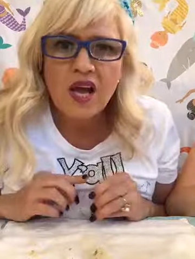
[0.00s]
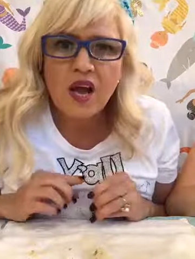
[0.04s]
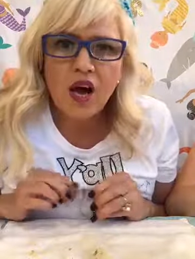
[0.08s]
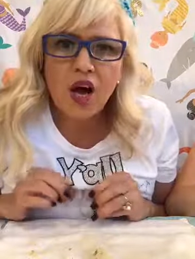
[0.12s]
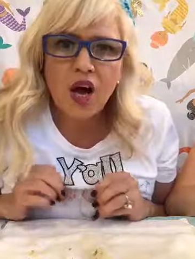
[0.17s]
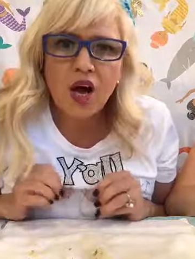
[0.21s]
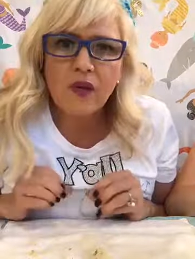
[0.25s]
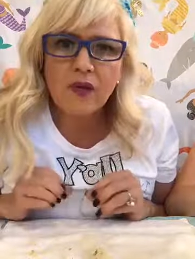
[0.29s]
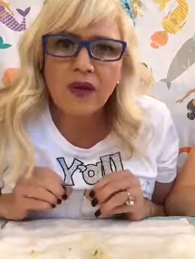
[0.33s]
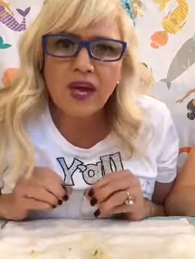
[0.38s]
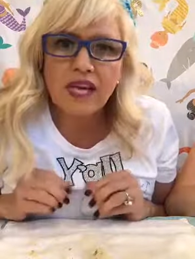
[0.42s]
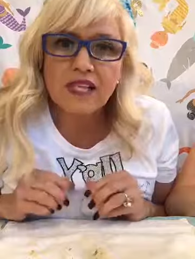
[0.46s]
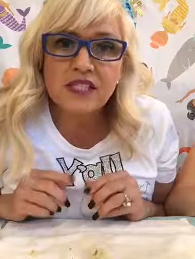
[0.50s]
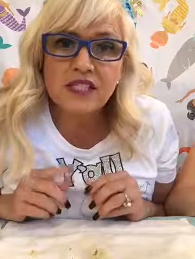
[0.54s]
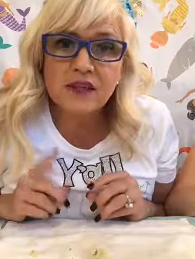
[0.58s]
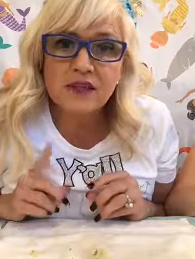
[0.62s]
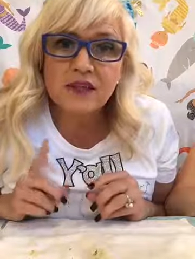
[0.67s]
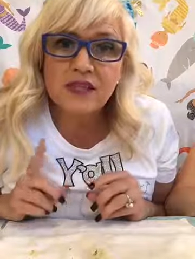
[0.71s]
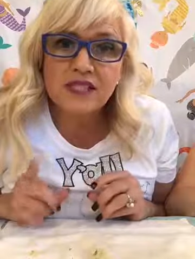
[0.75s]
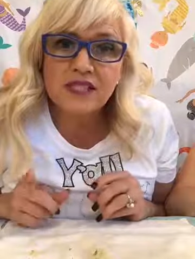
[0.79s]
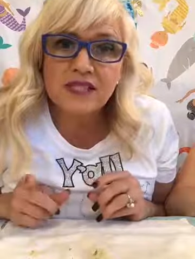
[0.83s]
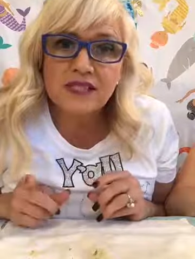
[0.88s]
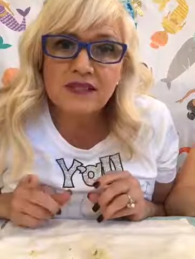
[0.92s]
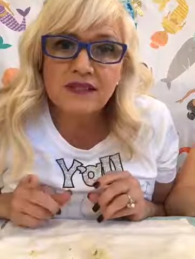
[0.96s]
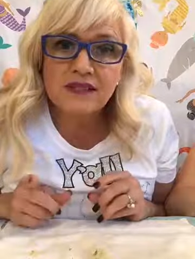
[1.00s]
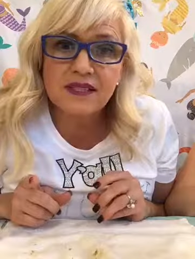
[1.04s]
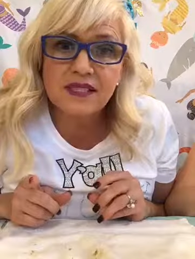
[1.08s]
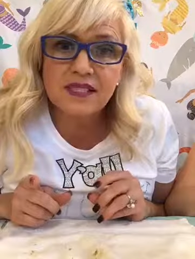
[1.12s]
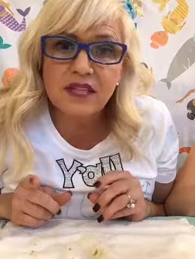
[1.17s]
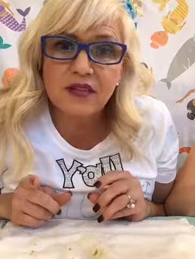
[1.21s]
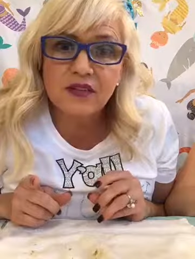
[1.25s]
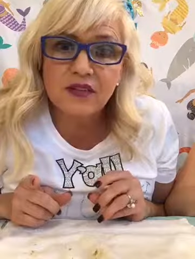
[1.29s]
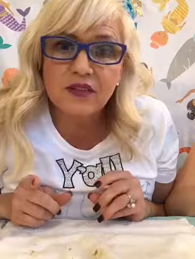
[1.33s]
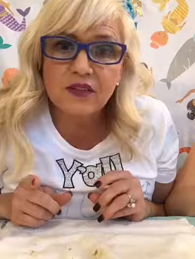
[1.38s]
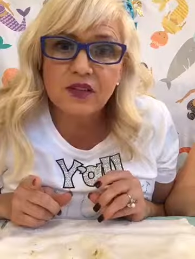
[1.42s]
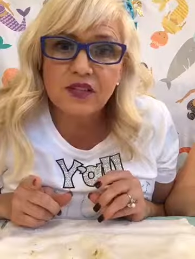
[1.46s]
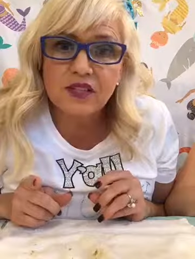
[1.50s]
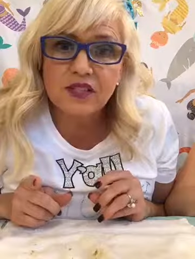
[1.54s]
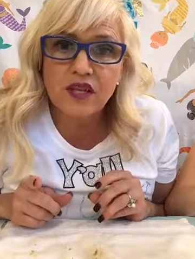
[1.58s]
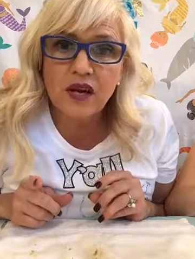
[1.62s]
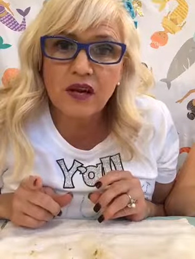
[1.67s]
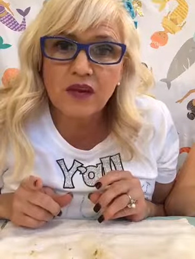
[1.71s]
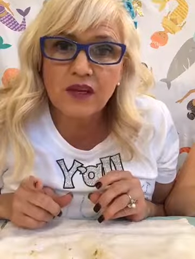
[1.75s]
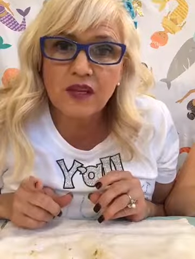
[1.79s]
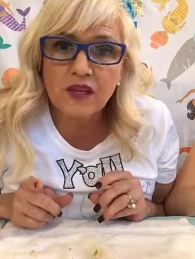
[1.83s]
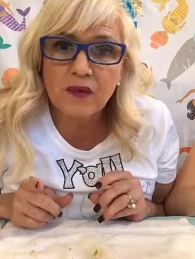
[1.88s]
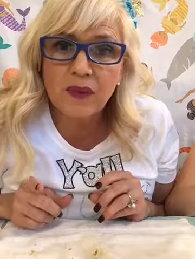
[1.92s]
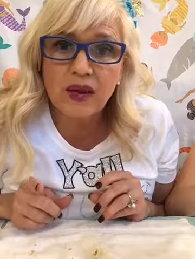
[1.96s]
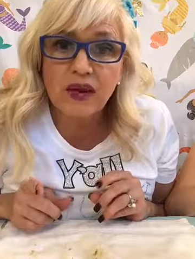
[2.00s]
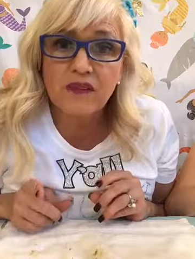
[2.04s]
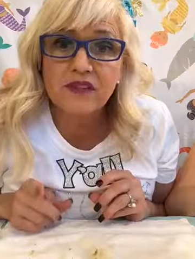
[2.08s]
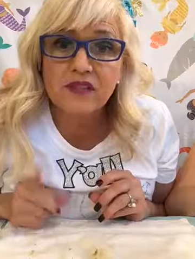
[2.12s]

Okay, so this is the deal that they're talking about,